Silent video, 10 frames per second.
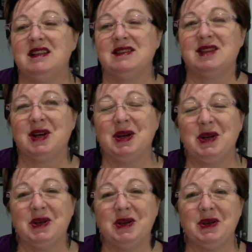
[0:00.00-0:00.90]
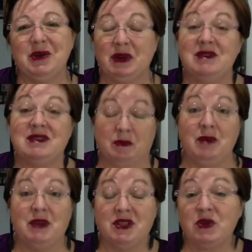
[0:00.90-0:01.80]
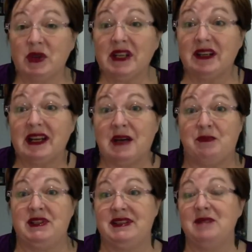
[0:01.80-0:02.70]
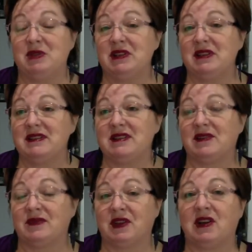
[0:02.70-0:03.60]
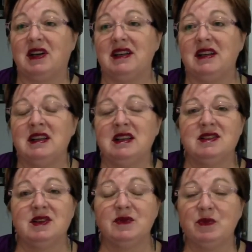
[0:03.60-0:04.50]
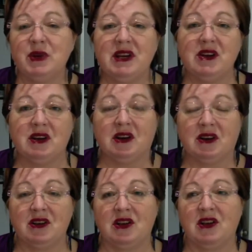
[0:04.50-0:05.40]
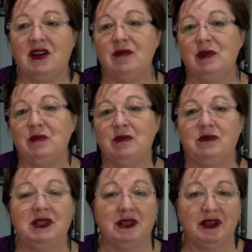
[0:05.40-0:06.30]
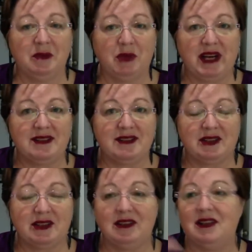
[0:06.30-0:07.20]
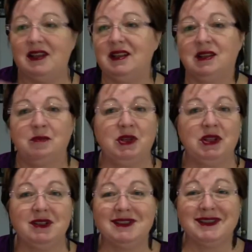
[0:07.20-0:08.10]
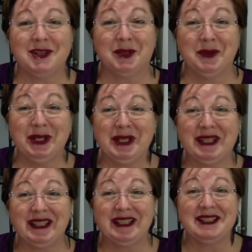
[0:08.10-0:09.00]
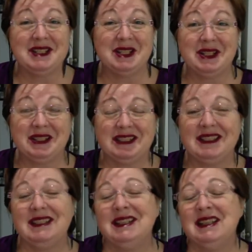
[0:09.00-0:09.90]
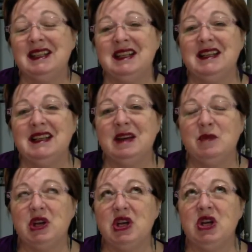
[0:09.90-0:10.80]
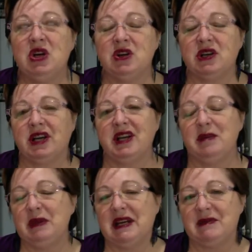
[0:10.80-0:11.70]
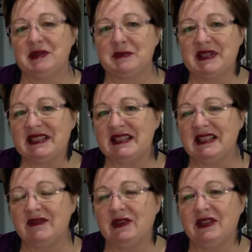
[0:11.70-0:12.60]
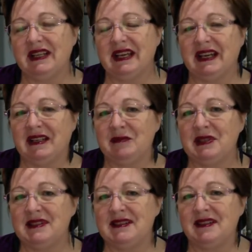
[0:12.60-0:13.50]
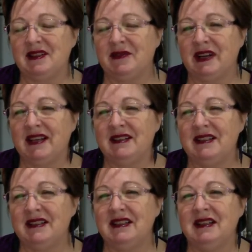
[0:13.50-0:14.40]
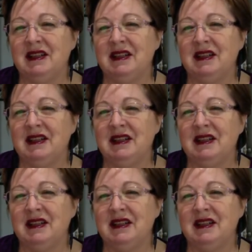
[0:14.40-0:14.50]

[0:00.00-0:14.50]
So when we're triggered, our perception is offline. So if we're not online, when the brain's not online, the computer's not working internally, then we're not going to be able to perceive all the elements around it.